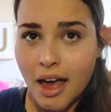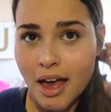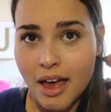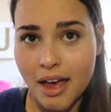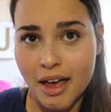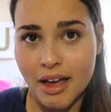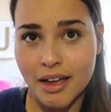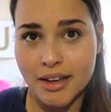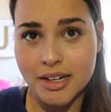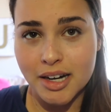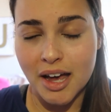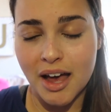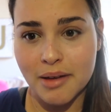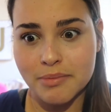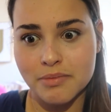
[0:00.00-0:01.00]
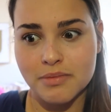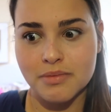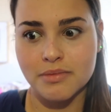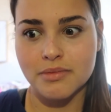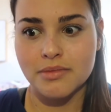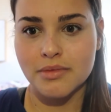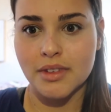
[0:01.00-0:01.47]
And
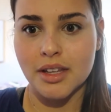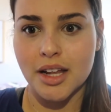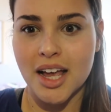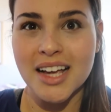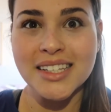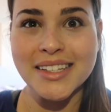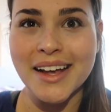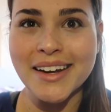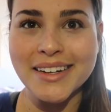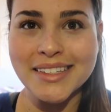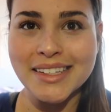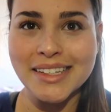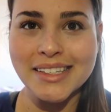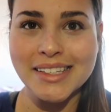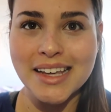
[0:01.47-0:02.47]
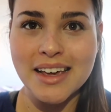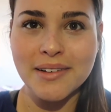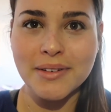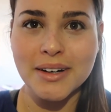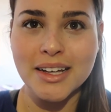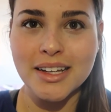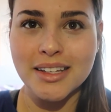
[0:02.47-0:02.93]
I'm excited to
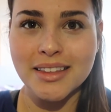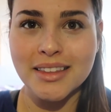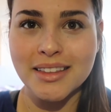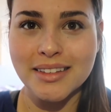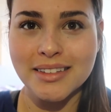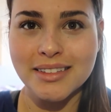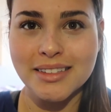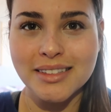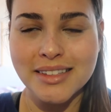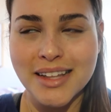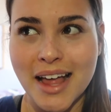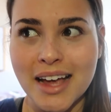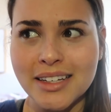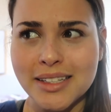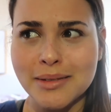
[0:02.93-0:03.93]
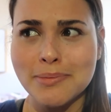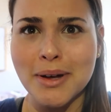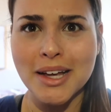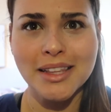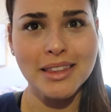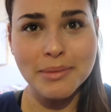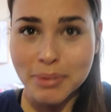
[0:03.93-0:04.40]
see what next
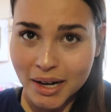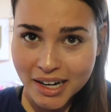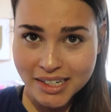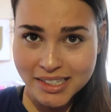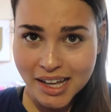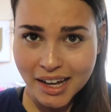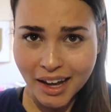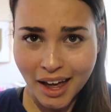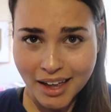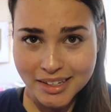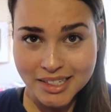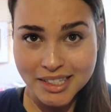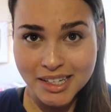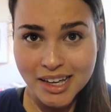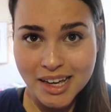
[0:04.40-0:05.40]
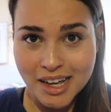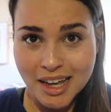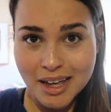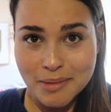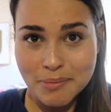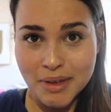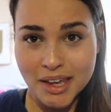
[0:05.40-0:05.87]
month brings, I guess.
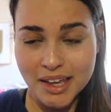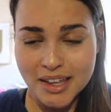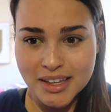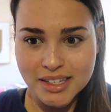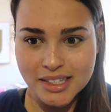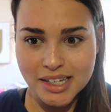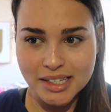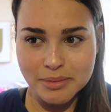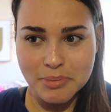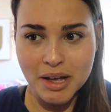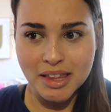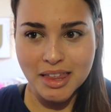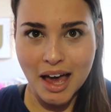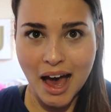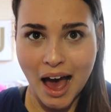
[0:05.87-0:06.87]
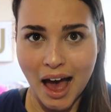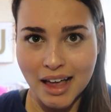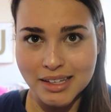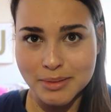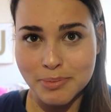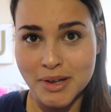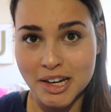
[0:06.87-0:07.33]
Because this month
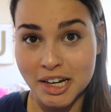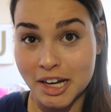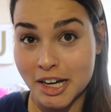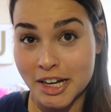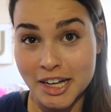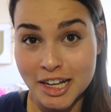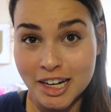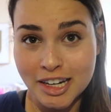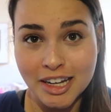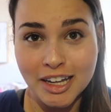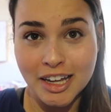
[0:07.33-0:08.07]
has been good.